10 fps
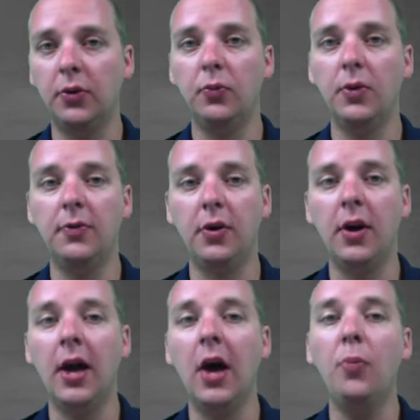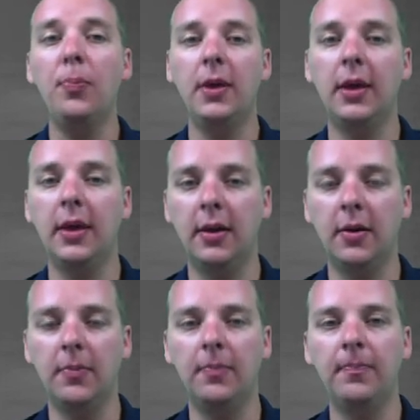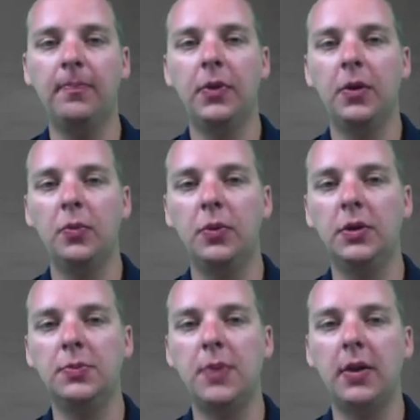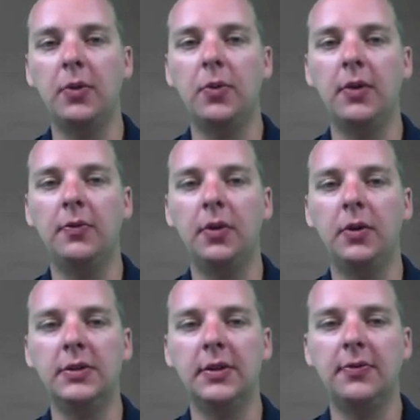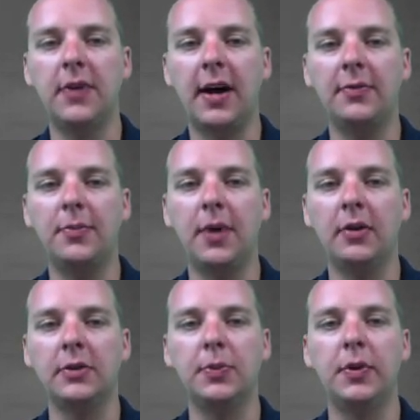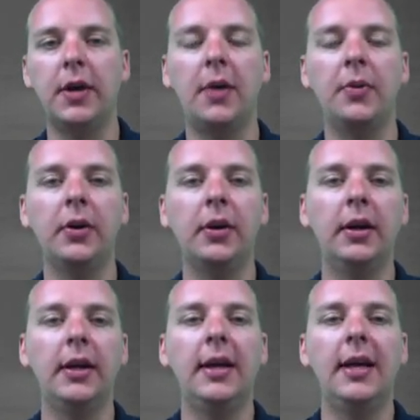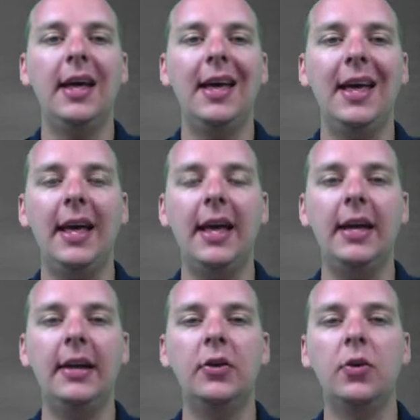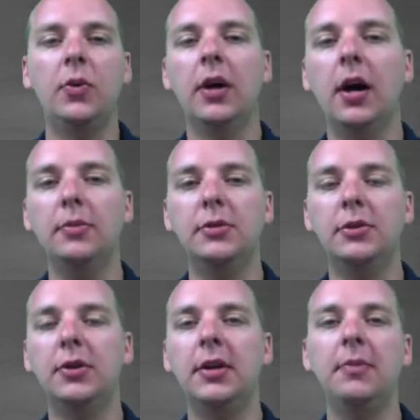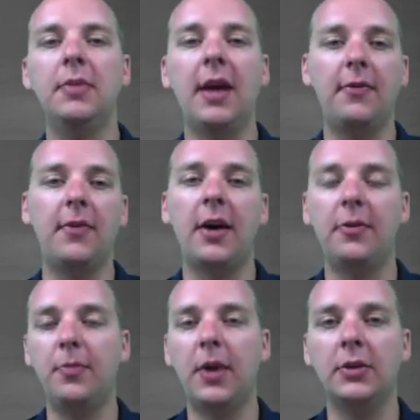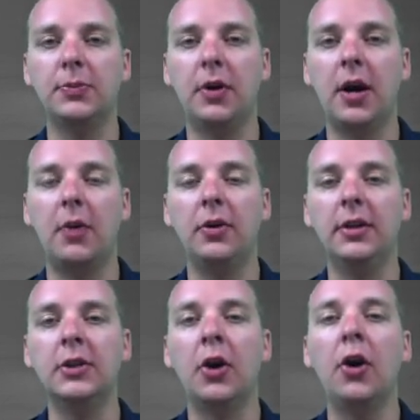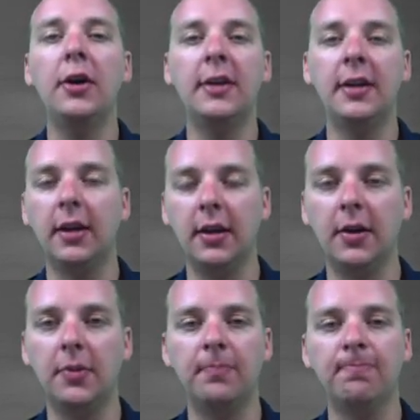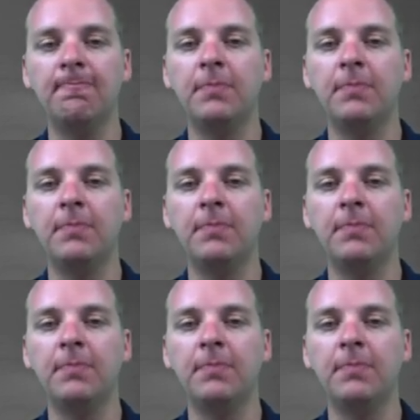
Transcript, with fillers: river helping him, which, by the way, flows at five miles per hour. And going upstream, that five miles per hour is hurting him.